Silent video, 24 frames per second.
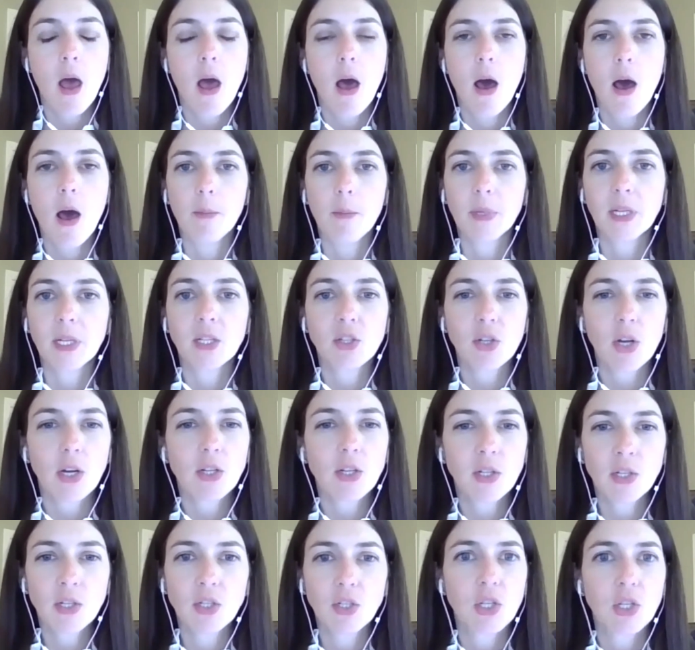
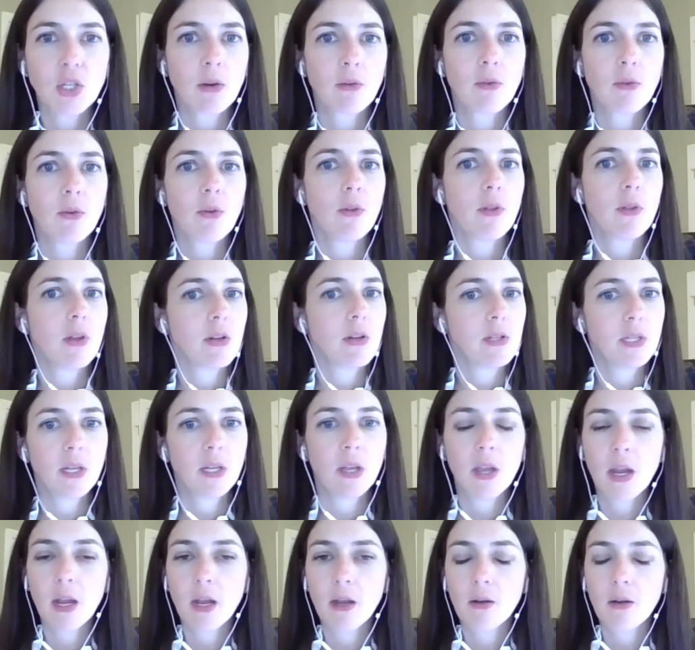Construction in general, they're
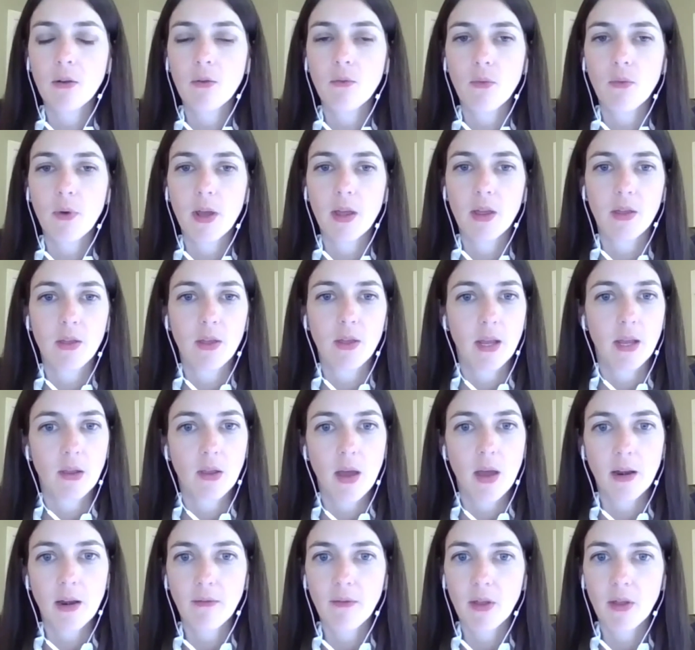dealing with, like a
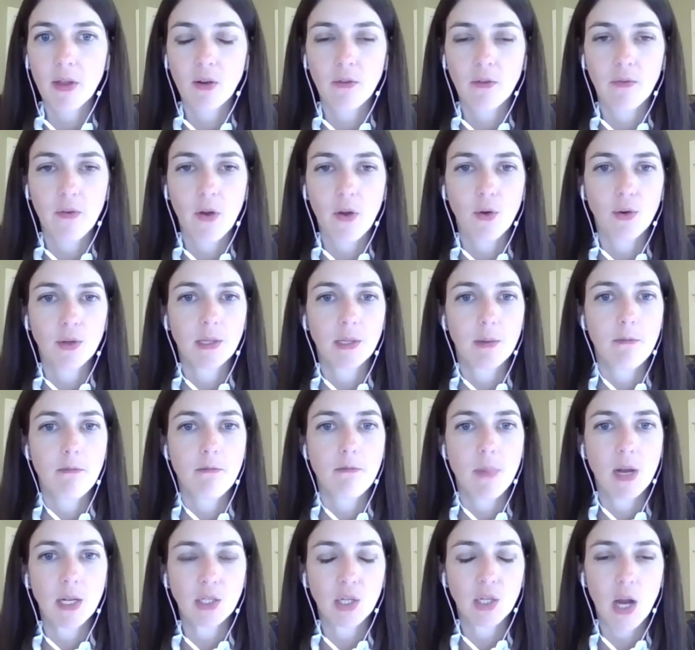lot of other folks,
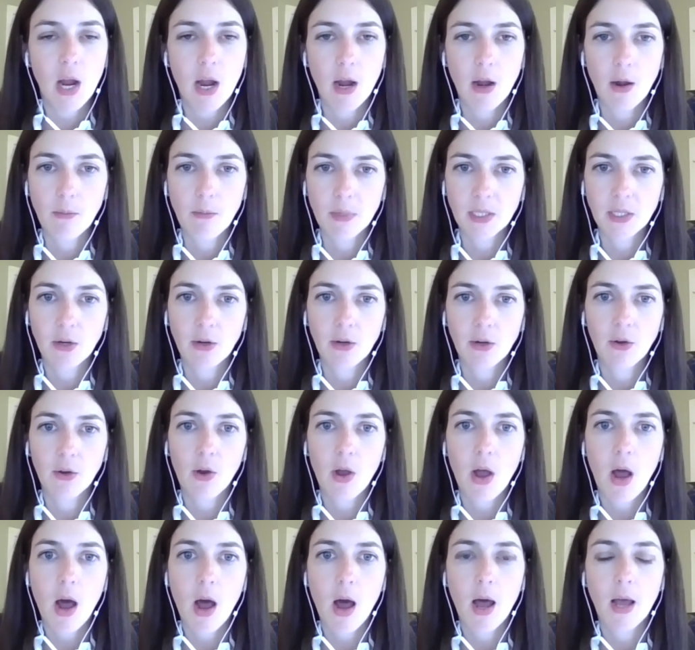much higher material
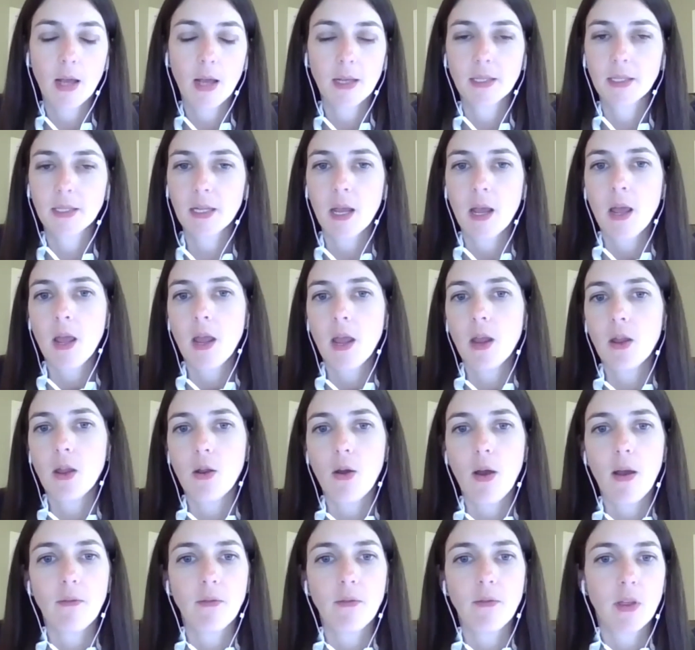costs.
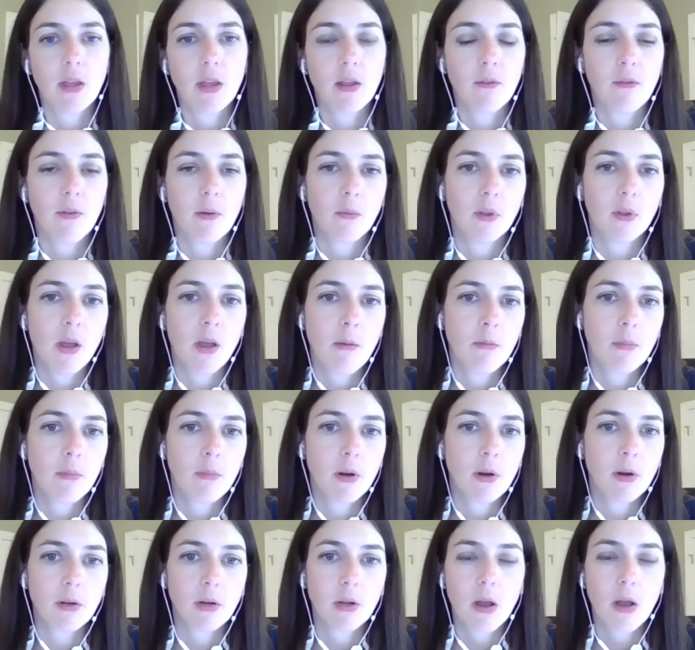Everything from lumber to